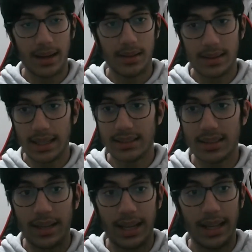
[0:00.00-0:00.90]
things
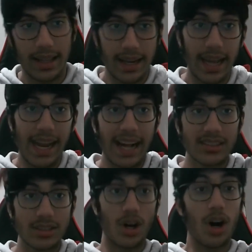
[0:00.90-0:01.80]
to
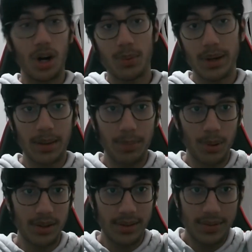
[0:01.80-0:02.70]
enhance the hardware
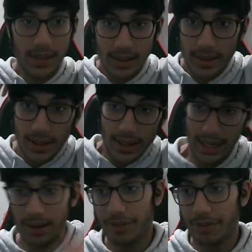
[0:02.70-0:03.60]
component of it.
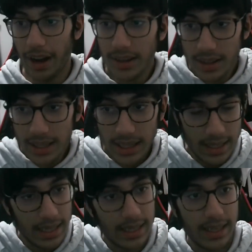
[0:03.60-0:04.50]
And then finally,
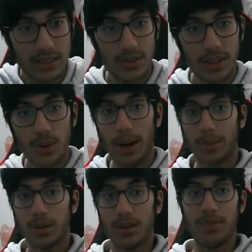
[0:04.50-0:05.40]
in the next video, I'm
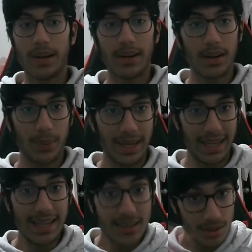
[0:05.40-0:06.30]
gonna figure out a way
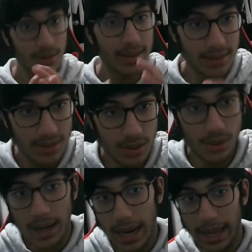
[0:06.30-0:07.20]
to integrate the two,
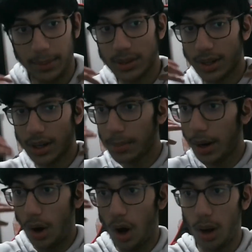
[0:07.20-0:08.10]
and I'm gonna talk
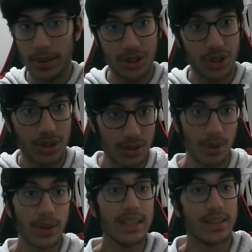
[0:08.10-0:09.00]
about all my struggles
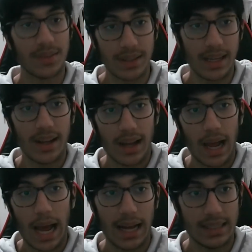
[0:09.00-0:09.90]
cohesively
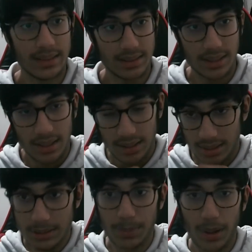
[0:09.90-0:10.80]
as
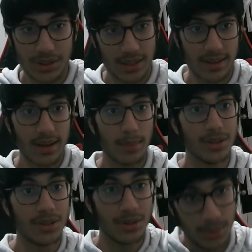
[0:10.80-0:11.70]
this project
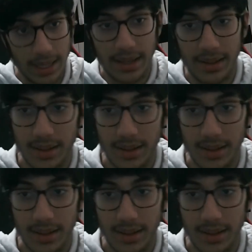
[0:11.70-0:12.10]
comes to an end.